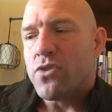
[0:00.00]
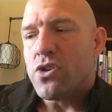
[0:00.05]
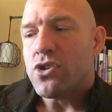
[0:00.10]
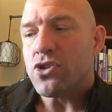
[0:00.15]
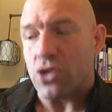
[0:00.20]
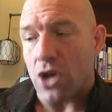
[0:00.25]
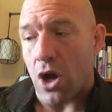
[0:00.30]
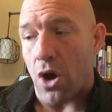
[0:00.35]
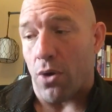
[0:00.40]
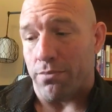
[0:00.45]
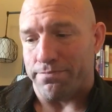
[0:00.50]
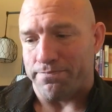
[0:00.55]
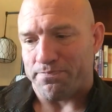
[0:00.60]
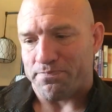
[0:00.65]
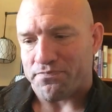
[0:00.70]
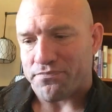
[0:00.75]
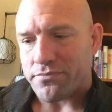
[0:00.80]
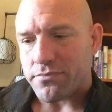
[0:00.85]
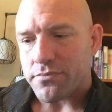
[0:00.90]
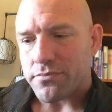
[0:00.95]
So,
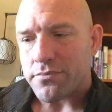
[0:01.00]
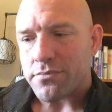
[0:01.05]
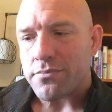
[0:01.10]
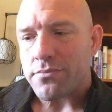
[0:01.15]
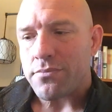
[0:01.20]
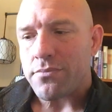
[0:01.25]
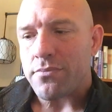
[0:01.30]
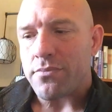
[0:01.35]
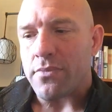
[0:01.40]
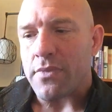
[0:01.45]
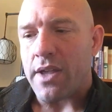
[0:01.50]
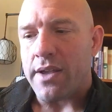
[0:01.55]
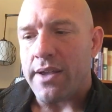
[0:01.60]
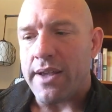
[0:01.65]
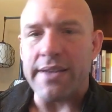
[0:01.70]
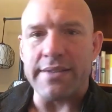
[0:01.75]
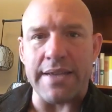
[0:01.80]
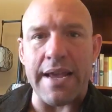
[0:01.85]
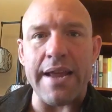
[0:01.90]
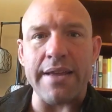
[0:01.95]

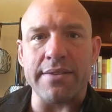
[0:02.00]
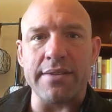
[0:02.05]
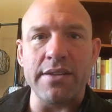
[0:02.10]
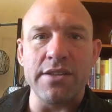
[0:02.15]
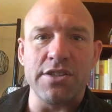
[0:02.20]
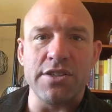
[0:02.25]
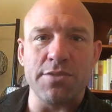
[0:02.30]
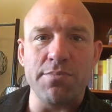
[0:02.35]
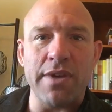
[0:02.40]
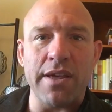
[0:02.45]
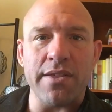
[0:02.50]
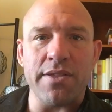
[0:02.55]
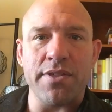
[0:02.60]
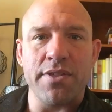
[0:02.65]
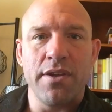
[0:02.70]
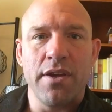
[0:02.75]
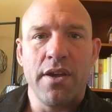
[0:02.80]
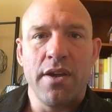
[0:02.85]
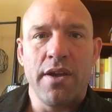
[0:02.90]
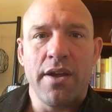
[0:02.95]
is Anthony
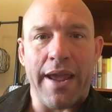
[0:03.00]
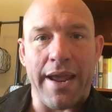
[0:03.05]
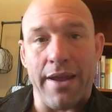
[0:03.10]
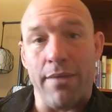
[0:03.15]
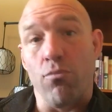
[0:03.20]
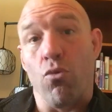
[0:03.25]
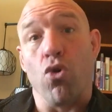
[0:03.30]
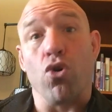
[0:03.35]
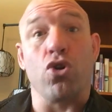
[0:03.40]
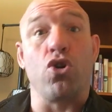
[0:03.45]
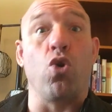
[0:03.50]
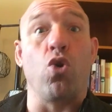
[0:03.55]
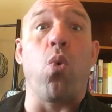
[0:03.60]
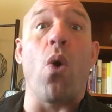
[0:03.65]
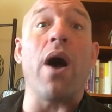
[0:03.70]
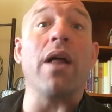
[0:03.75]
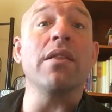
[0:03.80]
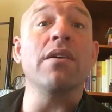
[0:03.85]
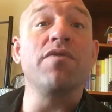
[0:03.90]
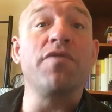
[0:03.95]
Smith a more
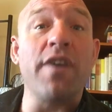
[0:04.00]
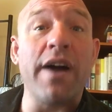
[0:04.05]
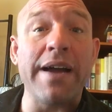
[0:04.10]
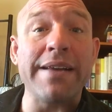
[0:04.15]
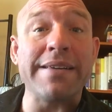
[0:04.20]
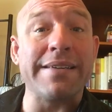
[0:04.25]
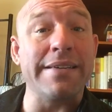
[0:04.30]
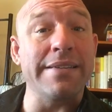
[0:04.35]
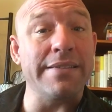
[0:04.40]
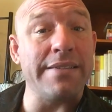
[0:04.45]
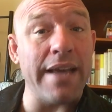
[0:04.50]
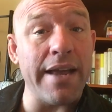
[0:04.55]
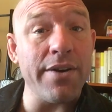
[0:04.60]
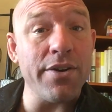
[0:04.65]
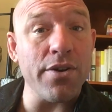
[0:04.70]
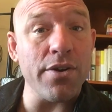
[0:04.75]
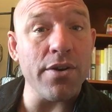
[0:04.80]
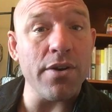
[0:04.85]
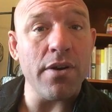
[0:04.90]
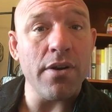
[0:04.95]
qualified
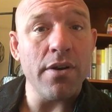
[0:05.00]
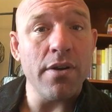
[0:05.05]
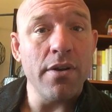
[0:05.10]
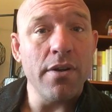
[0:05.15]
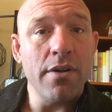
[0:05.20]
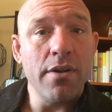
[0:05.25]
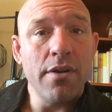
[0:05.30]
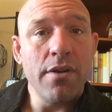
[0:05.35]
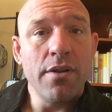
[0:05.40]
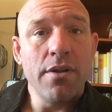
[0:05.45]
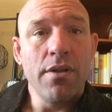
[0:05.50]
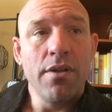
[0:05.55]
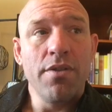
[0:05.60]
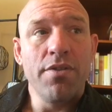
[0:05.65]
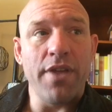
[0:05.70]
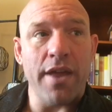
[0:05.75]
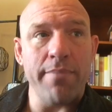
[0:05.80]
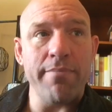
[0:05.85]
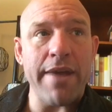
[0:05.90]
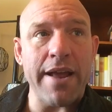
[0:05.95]
contender
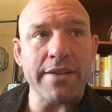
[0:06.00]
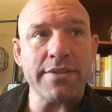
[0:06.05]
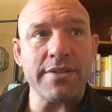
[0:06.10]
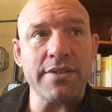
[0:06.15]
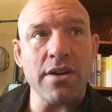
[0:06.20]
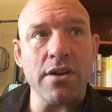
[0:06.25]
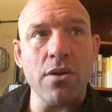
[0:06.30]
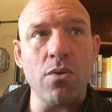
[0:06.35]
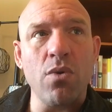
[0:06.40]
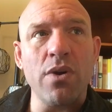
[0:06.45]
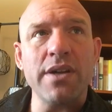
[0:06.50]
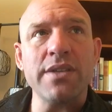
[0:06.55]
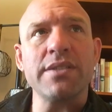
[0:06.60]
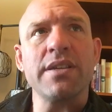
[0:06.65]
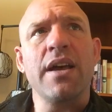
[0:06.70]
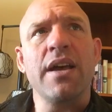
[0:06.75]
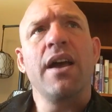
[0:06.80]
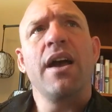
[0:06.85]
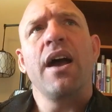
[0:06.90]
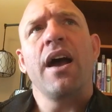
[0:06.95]
than Matt Serra
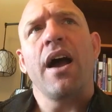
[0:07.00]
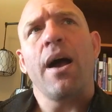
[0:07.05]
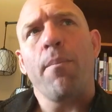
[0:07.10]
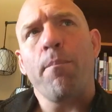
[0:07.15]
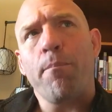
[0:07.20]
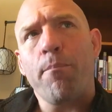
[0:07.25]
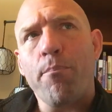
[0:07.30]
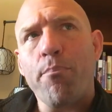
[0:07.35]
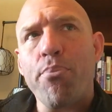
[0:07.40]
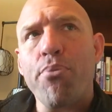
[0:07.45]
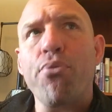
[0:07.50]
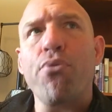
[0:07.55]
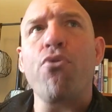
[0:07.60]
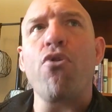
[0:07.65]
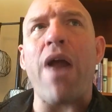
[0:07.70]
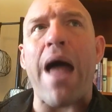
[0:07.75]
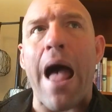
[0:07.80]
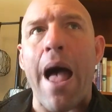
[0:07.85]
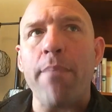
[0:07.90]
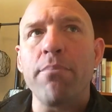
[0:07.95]
was?
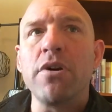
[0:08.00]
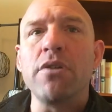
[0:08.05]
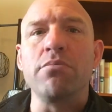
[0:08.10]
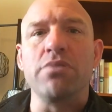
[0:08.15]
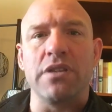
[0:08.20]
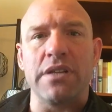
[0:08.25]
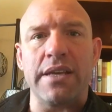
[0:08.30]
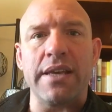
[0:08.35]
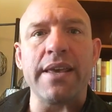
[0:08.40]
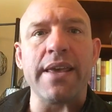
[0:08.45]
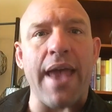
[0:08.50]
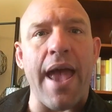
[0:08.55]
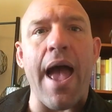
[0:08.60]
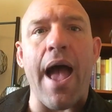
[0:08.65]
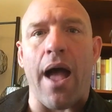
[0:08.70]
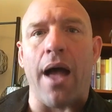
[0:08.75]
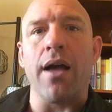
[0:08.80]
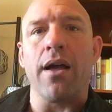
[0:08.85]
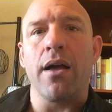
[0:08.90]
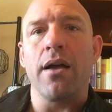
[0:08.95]
Probably, yeah.